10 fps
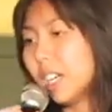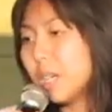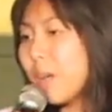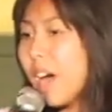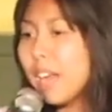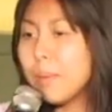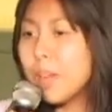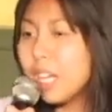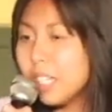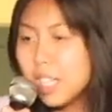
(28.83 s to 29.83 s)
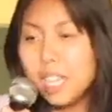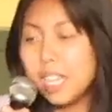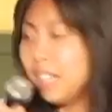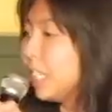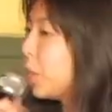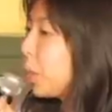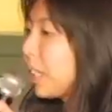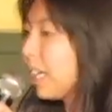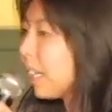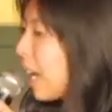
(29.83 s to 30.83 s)
Come on, I'm not into
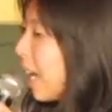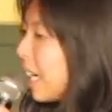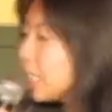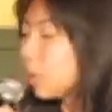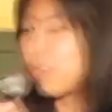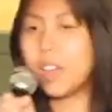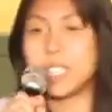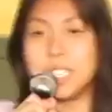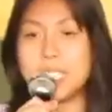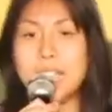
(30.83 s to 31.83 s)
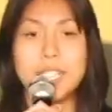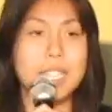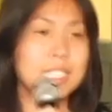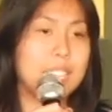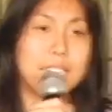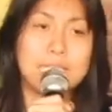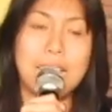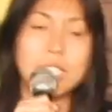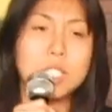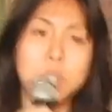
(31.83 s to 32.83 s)
tricking guys with fancy techniques like
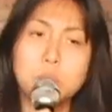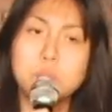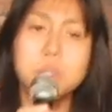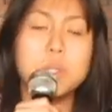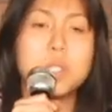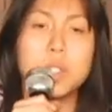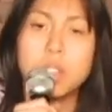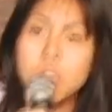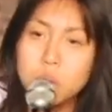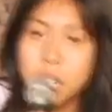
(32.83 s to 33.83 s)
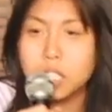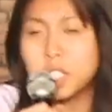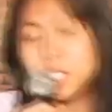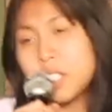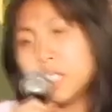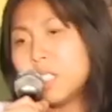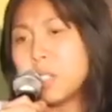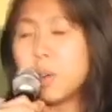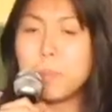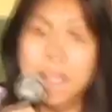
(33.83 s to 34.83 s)
tattoos or low cut shirts
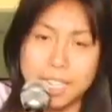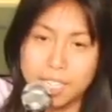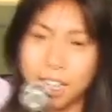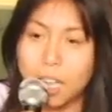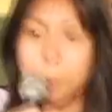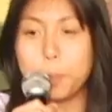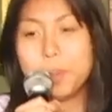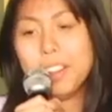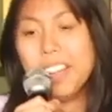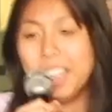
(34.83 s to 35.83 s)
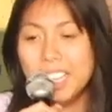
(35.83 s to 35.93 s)
or makeup.